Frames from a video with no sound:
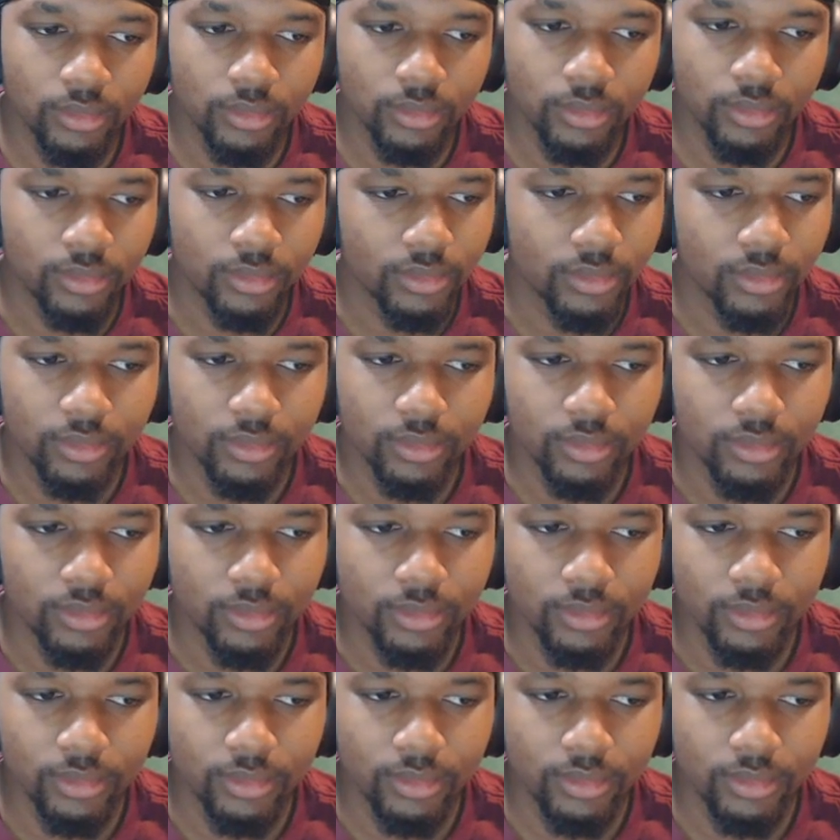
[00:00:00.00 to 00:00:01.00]

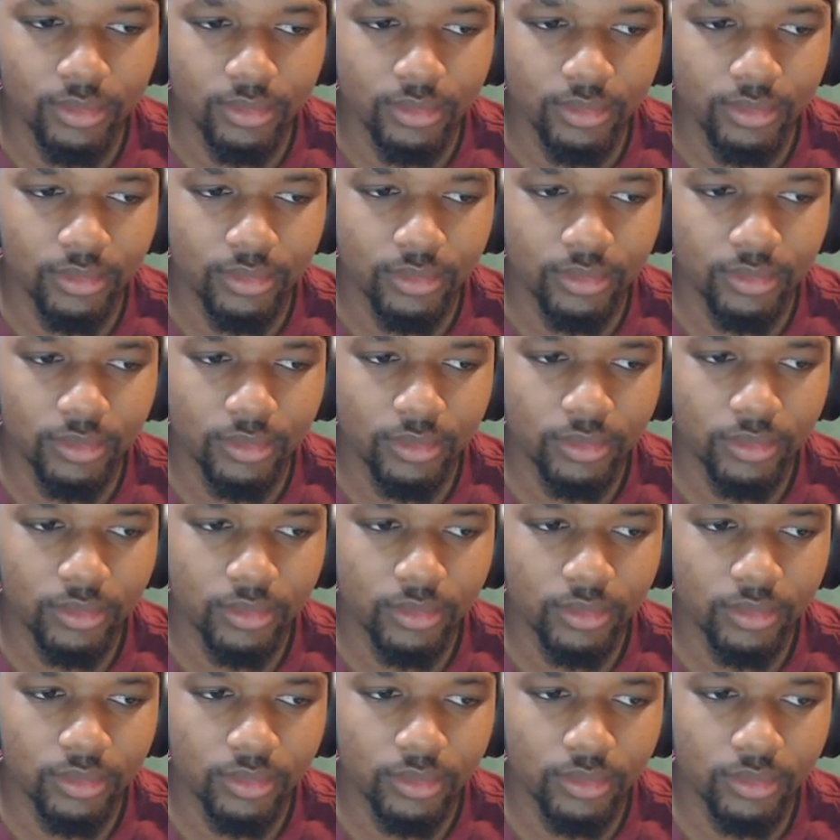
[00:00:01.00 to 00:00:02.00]

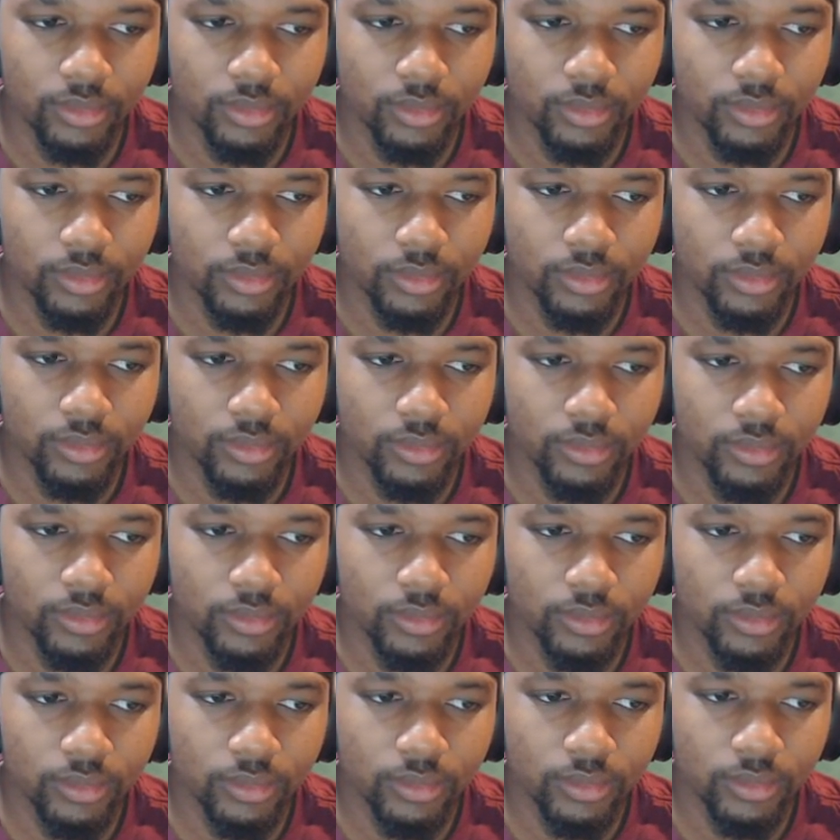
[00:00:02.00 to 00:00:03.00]

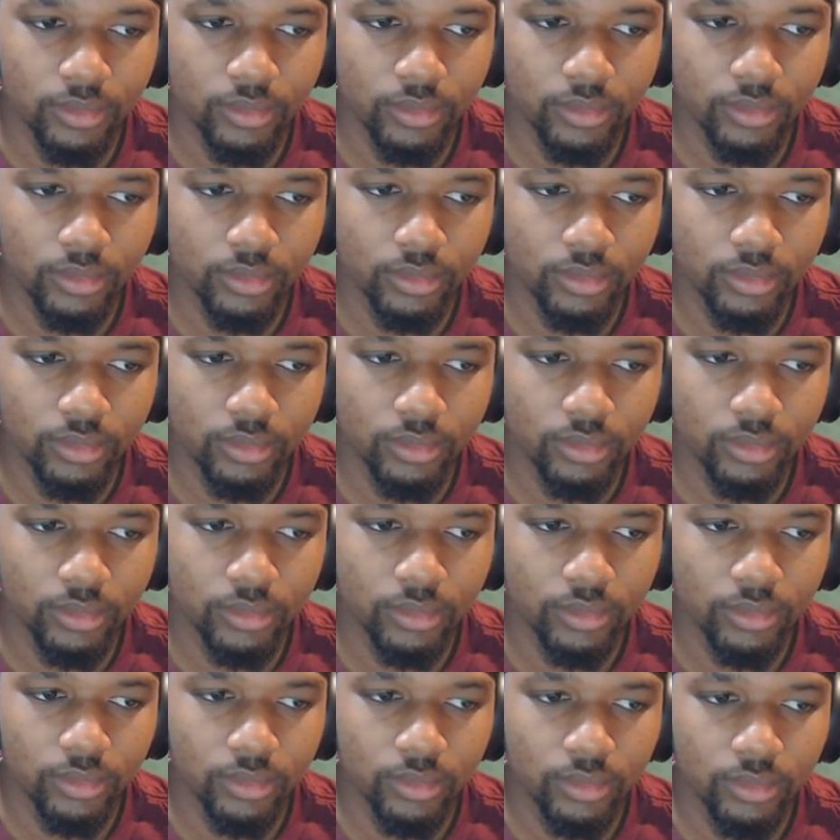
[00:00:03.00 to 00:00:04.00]

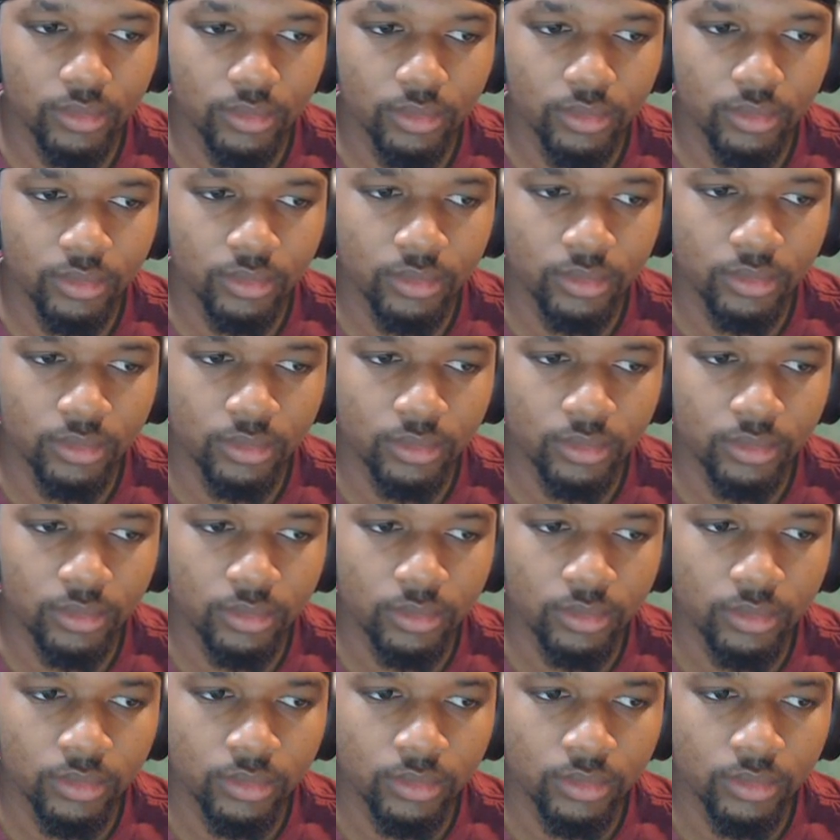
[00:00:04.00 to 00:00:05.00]

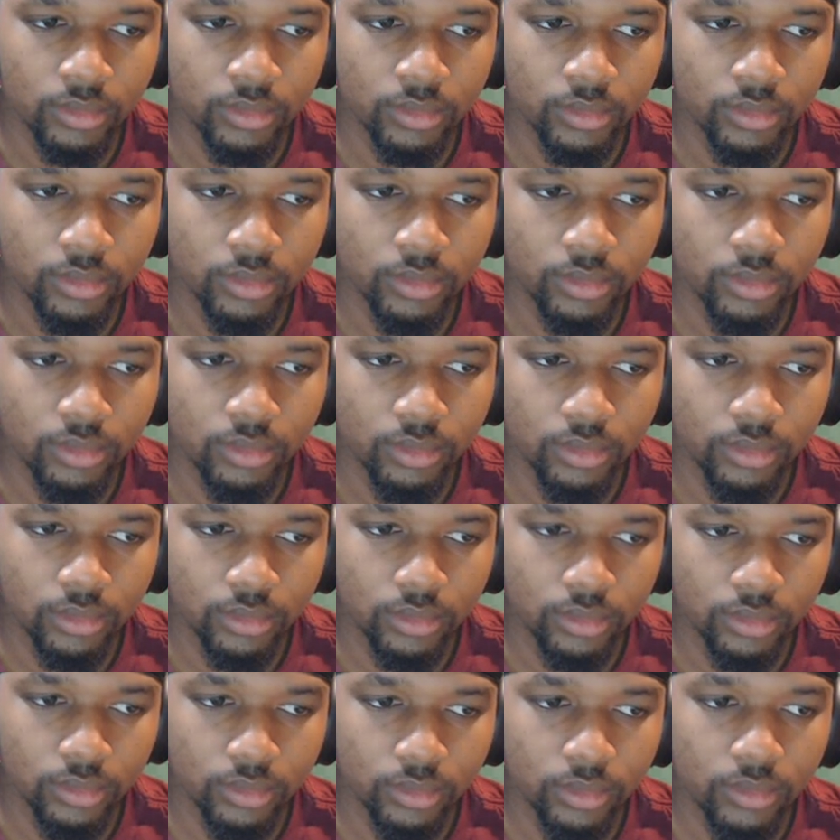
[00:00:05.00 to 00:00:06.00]

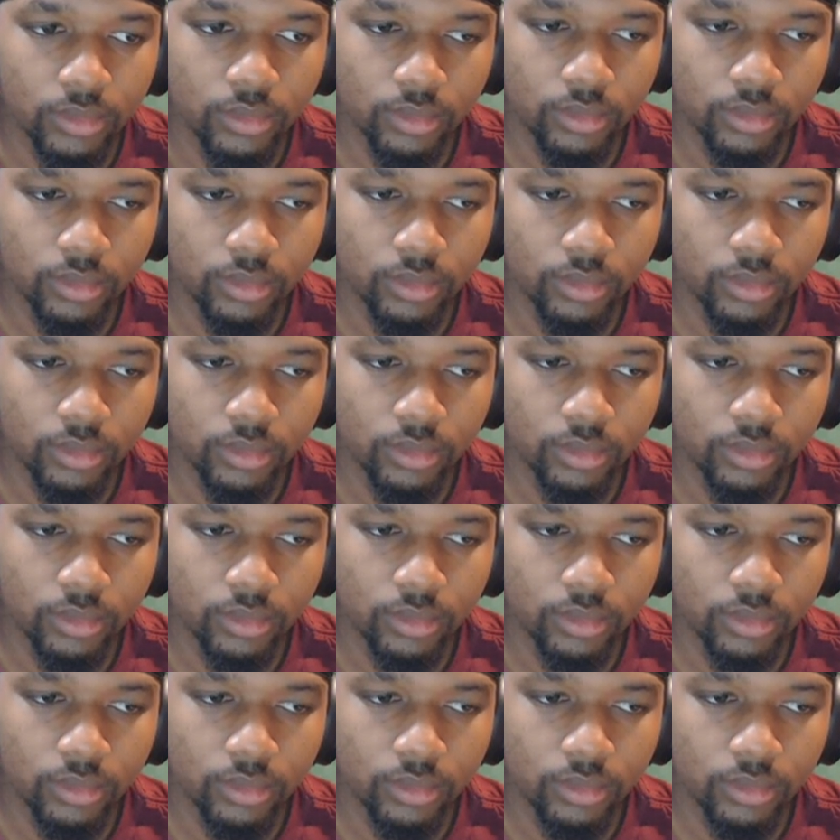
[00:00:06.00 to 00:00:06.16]
[no speech]